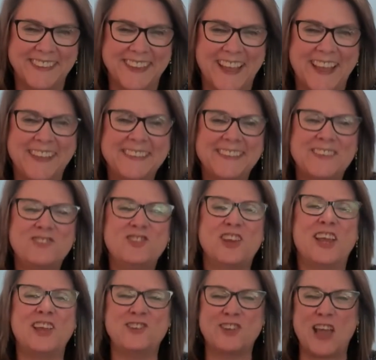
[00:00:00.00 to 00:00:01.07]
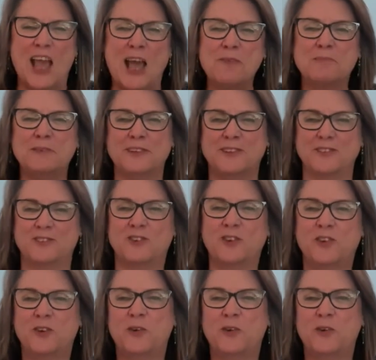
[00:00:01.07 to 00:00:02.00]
that change happens